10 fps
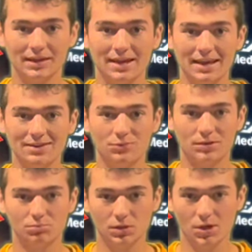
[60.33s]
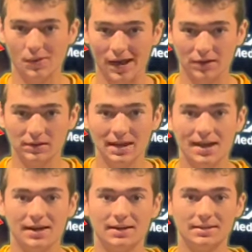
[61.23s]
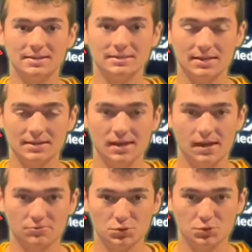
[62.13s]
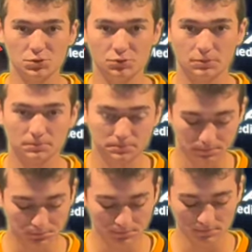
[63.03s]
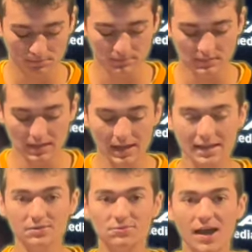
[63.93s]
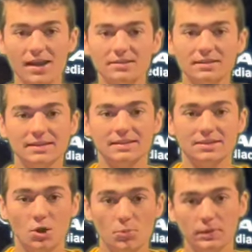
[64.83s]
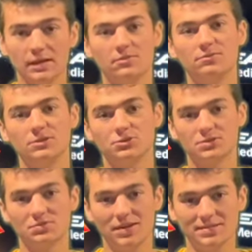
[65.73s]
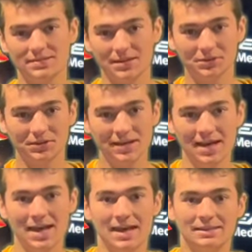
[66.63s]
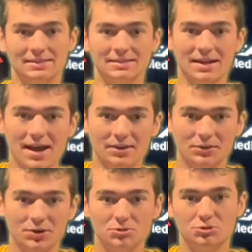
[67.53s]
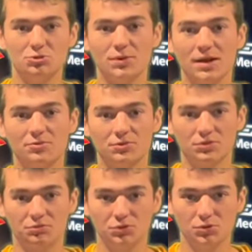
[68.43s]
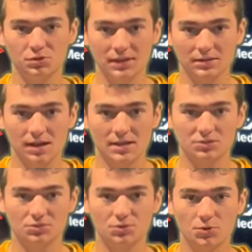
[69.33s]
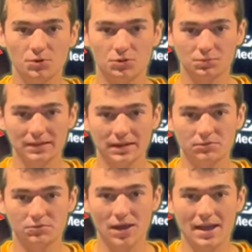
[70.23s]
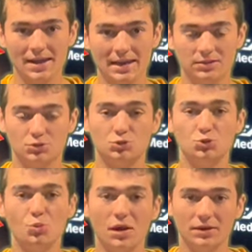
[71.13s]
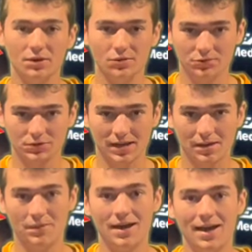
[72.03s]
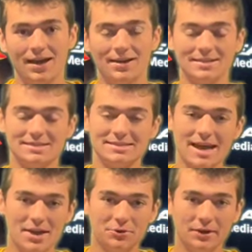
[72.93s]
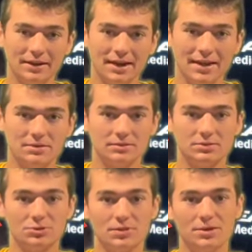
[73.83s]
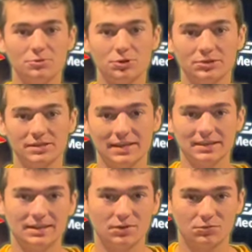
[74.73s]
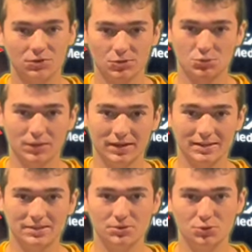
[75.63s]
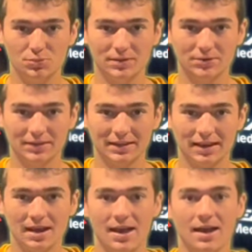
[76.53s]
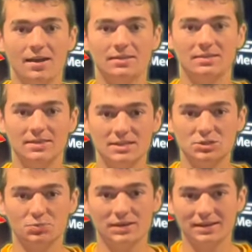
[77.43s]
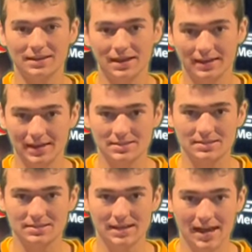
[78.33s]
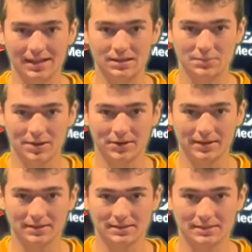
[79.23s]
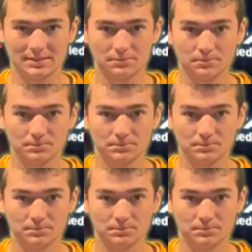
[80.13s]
an 8-1 blowout on Sunday afternoon. And finally, the opening of Fisher's Event Center did not go too well for the Fuel. They lost 4-3 on Friday and 2-1 in overtime on Saturday night. So they will look to get their first win in the new building this week against the Allen Americans.